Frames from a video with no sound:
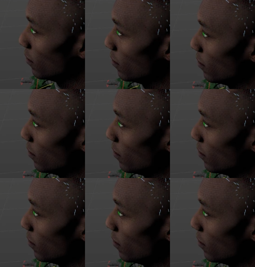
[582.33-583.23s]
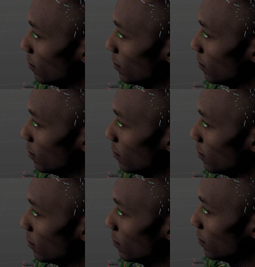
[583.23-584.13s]

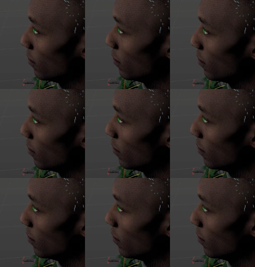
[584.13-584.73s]
Nothing is said.